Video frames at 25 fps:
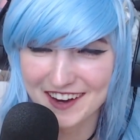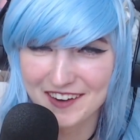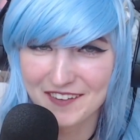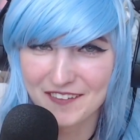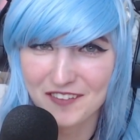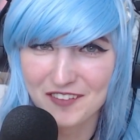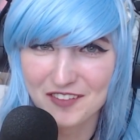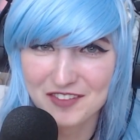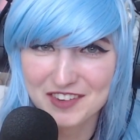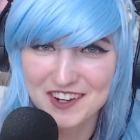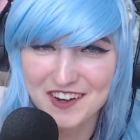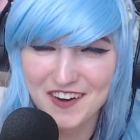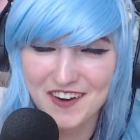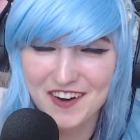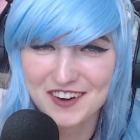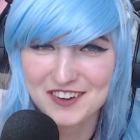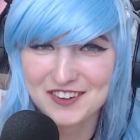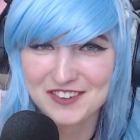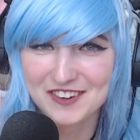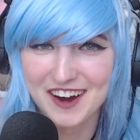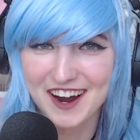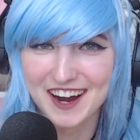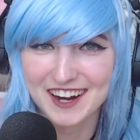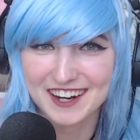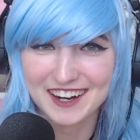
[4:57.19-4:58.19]
that whole
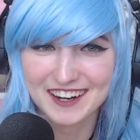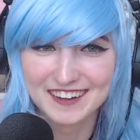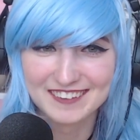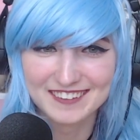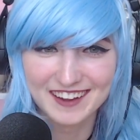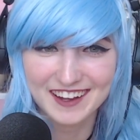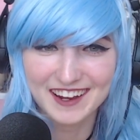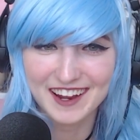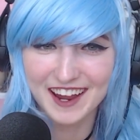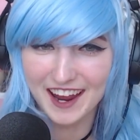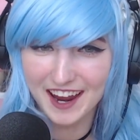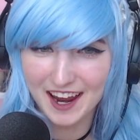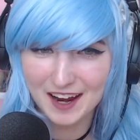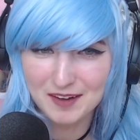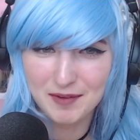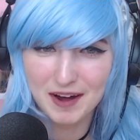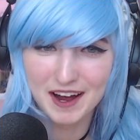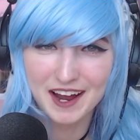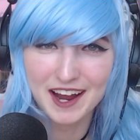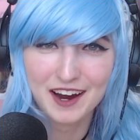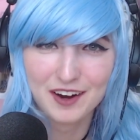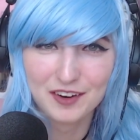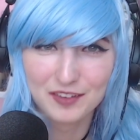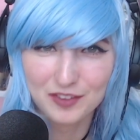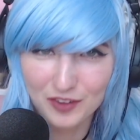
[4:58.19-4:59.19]
VR tracking thing, and
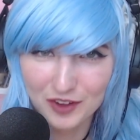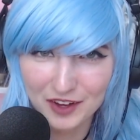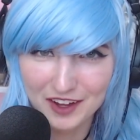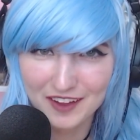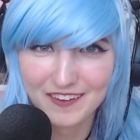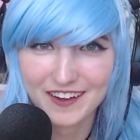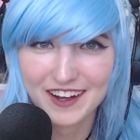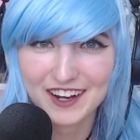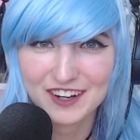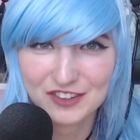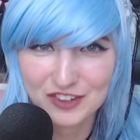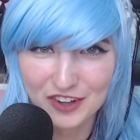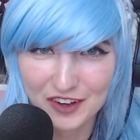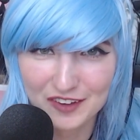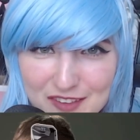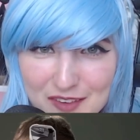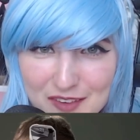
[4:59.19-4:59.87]
my hair is looking like